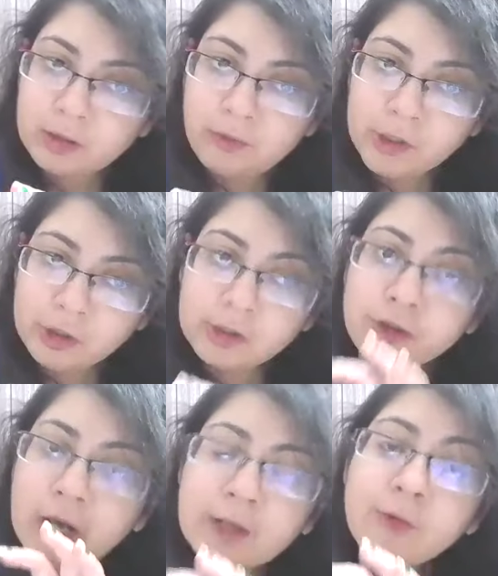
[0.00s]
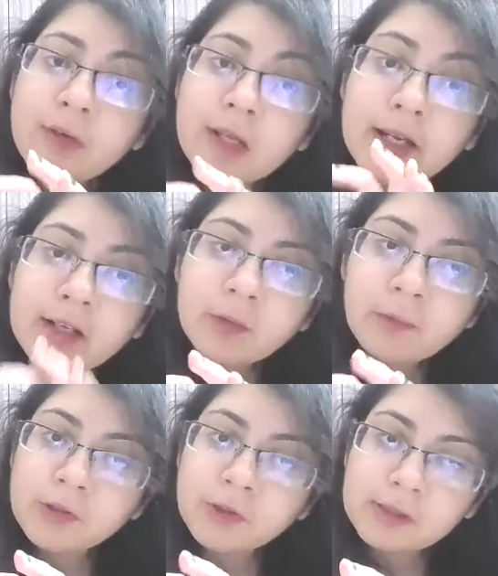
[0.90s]
the questions, try to relate the
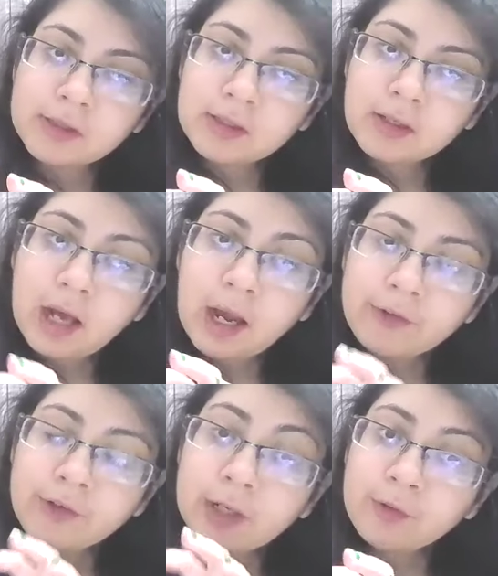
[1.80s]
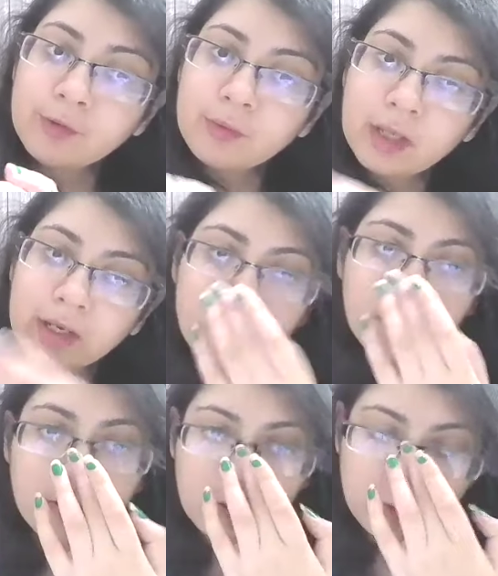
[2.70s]
questions, and try to then
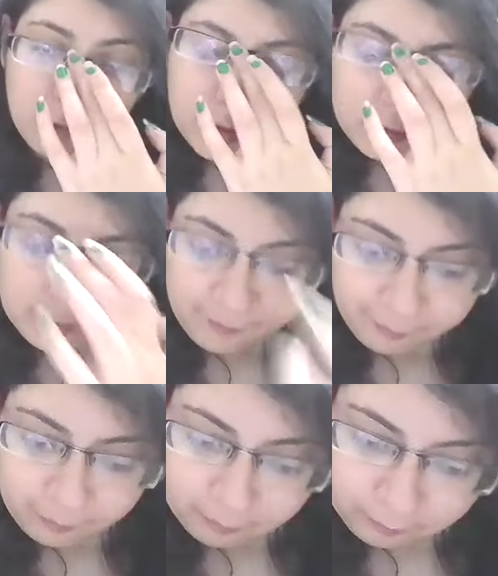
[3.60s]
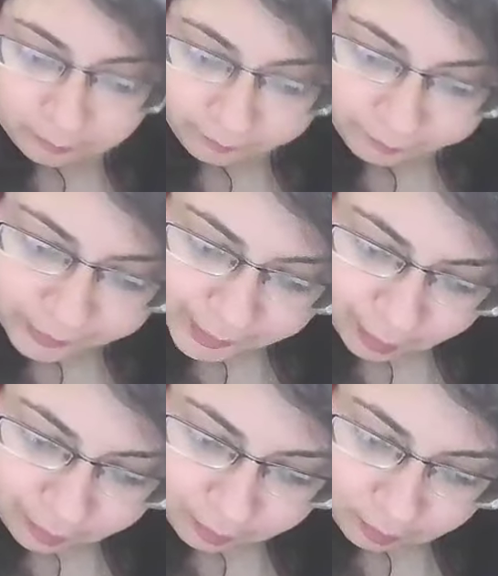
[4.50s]
learn, right?
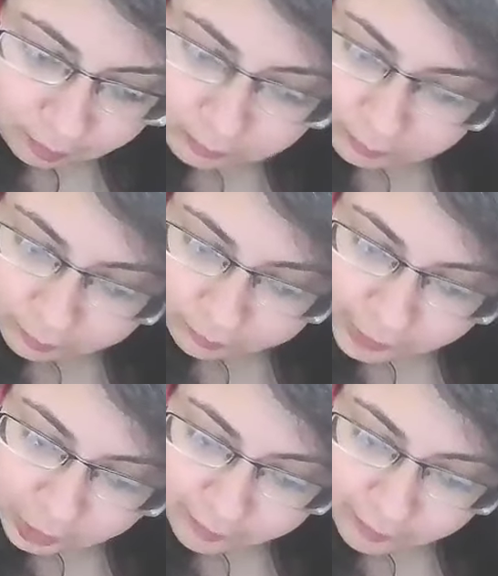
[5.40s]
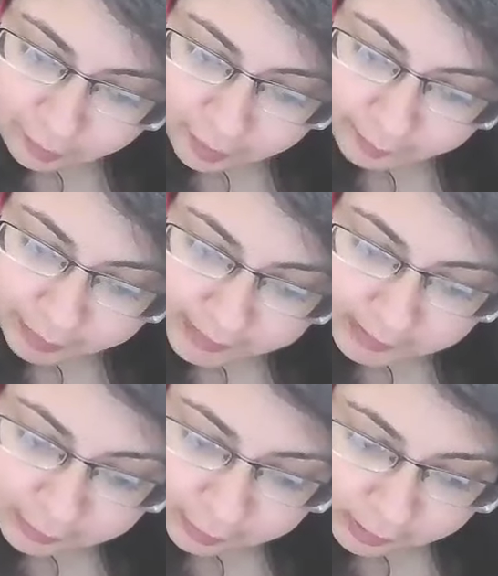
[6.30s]
So, which of the following
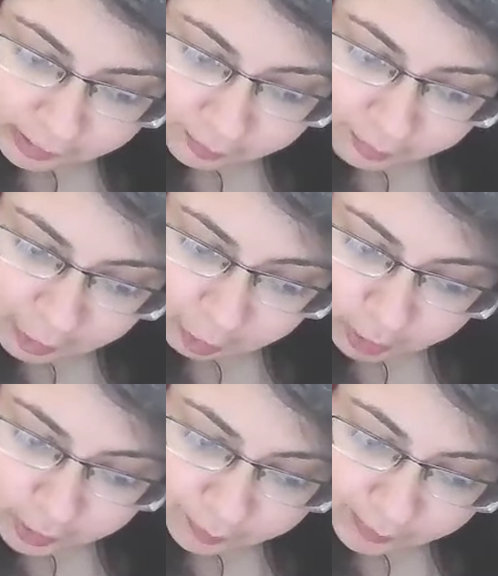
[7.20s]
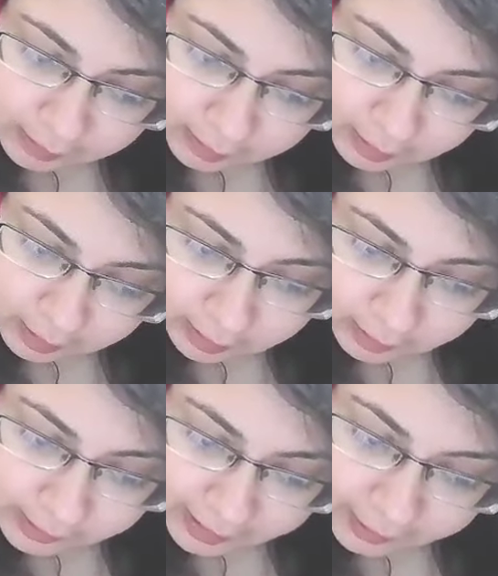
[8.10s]
plays is written by George Peele?
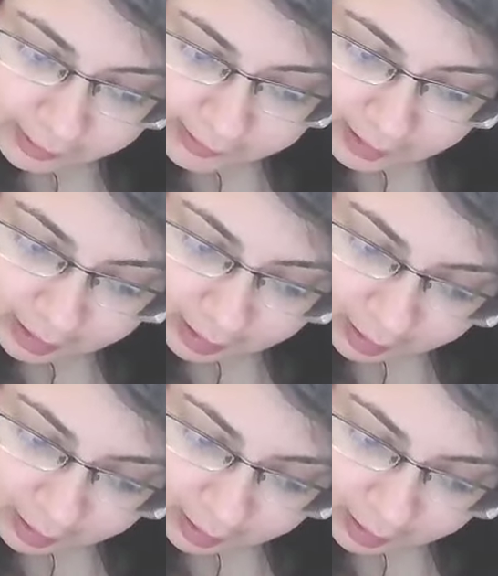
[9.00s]
Titus